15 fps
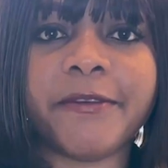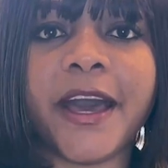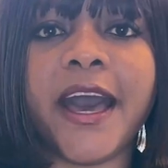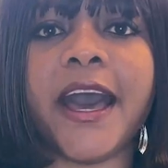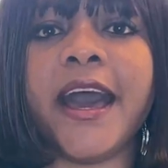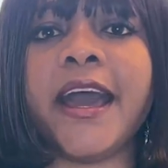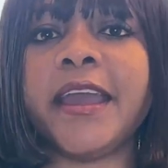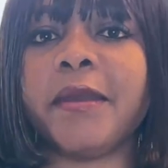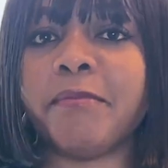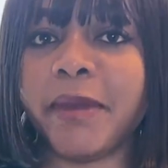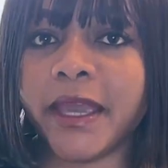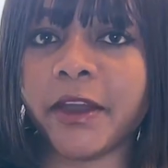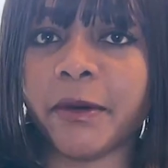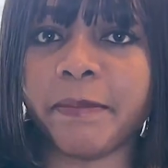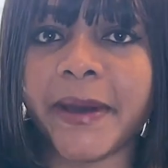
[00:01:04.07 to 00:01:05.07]
a
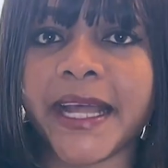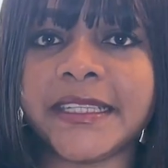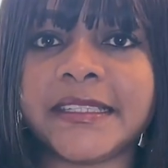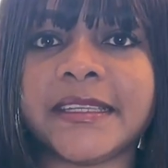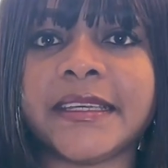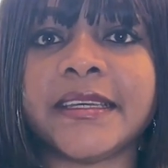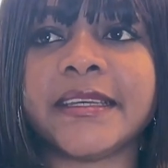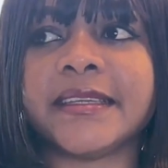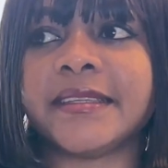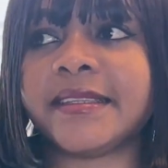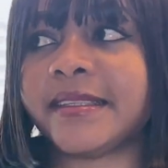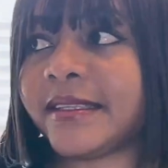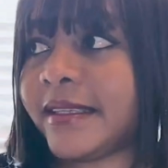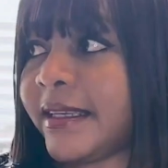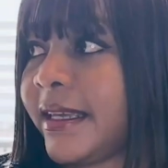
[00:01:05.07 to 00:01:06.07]
makeup
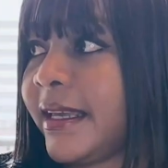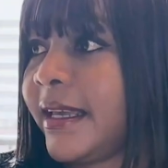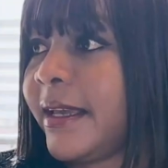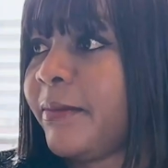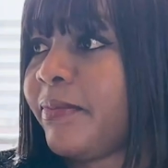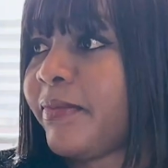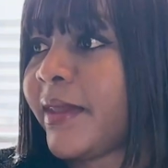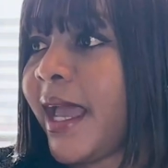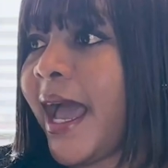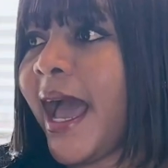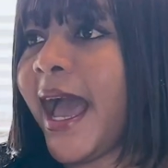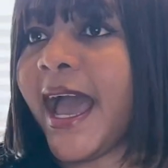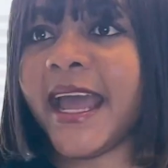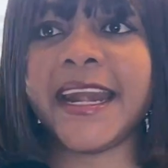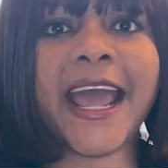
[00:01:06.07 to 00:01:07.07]
artist,
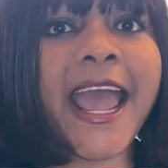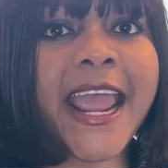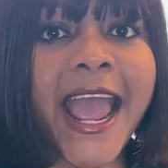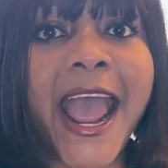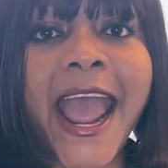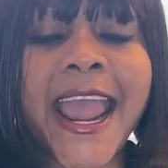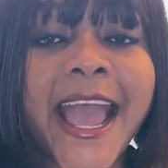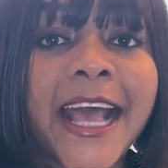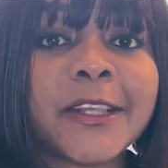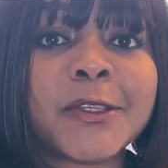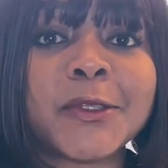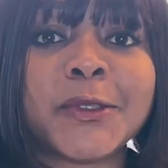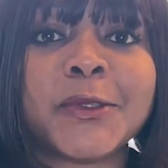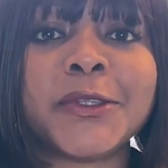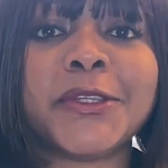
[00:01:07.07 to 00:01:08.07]
and I had
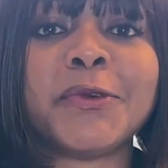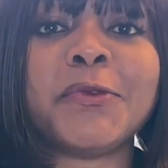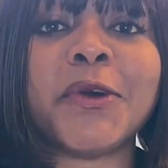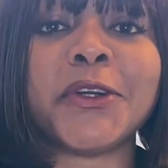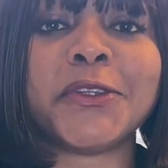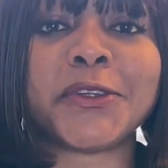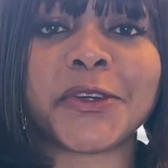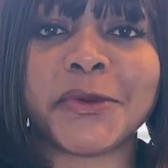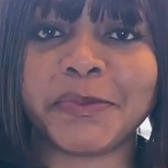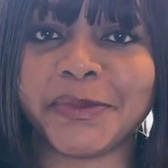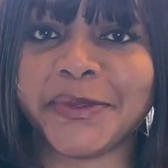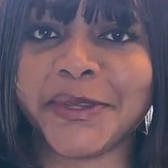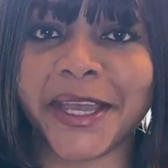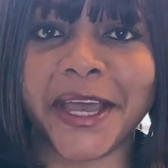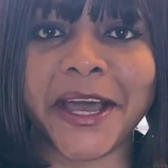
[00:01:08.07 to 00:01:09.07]
to do the wardrobe
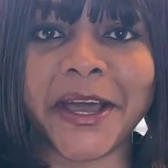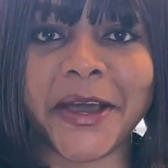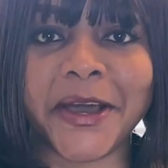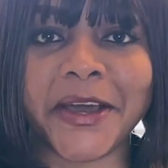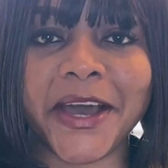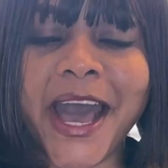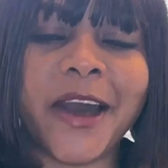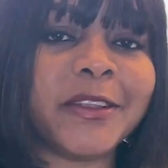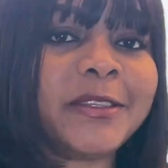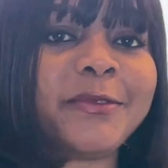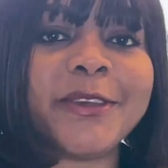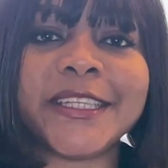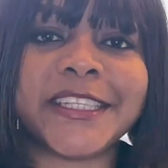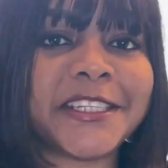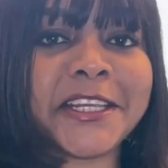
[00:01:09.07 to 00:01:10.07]

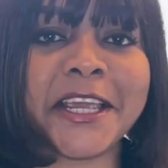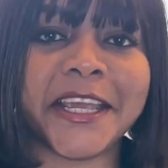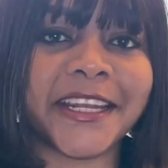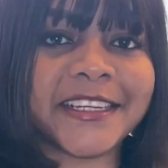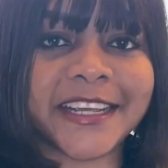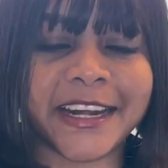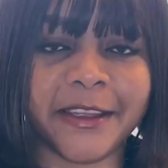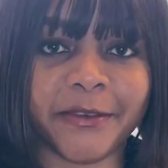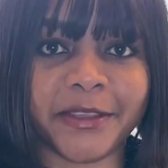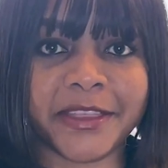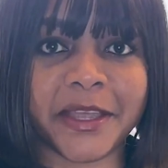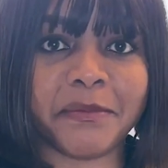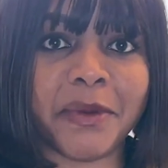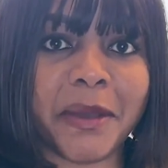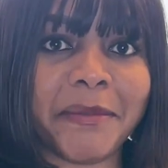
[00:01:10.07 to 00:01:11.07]
outfit change and
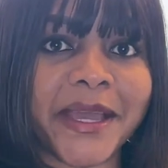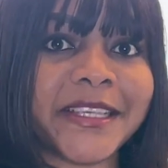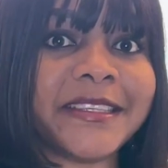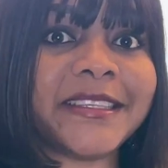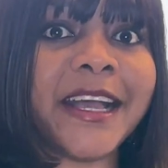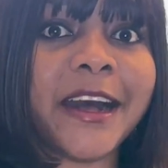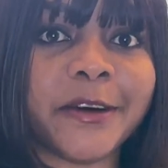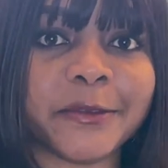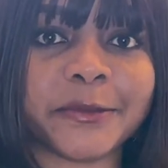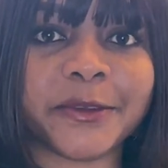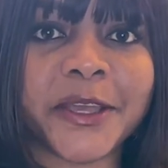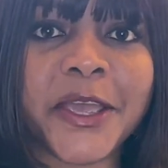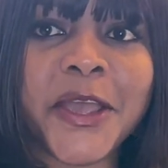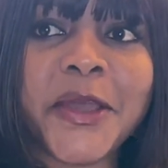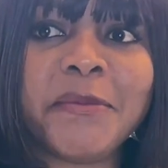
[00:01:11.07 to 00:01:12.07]
everything by myself.
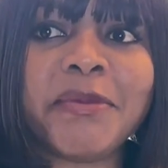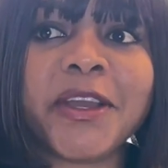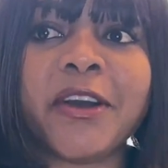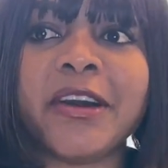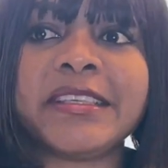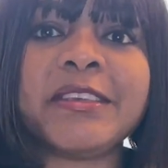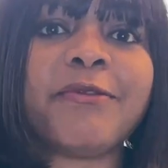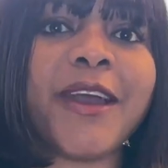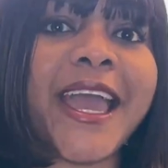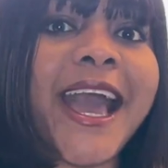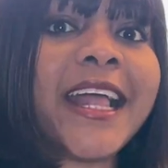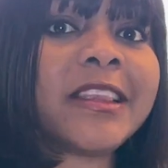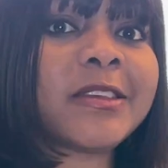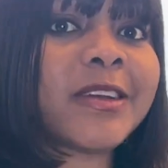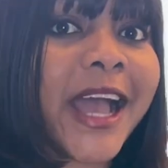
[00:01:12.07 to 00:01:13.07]
Because if I
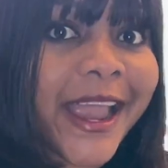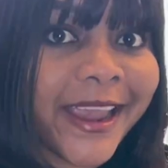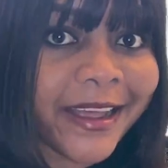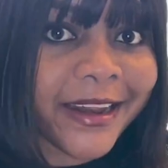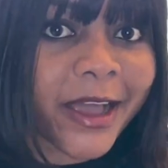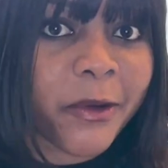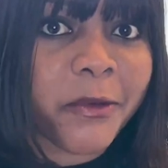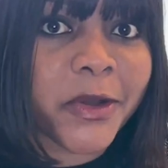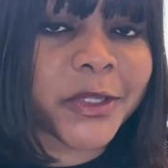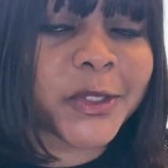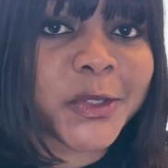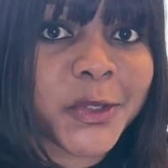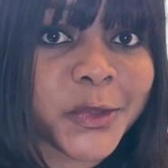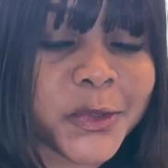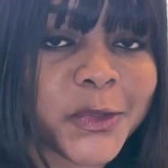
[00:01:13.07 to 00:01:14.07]
had to hire that
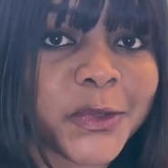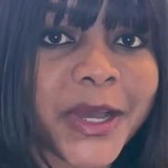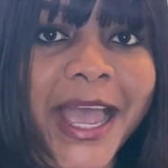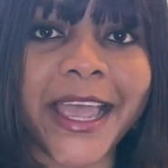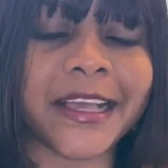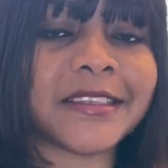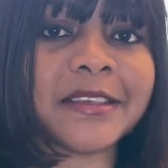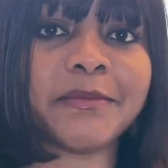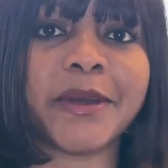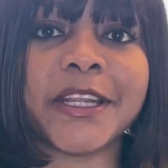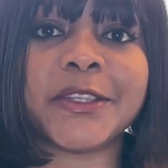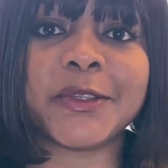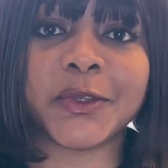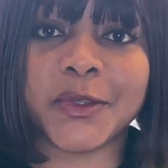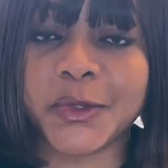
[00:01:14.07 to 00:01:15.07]
one too, hire
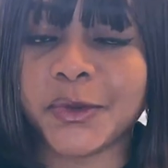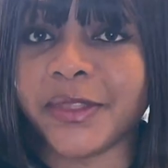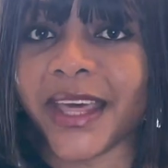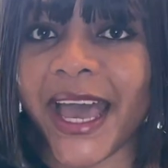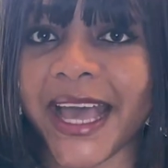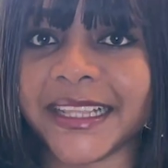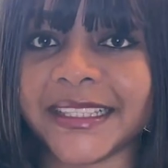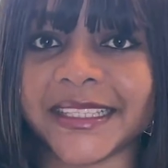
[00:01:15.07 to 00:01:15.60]
somebody to do that,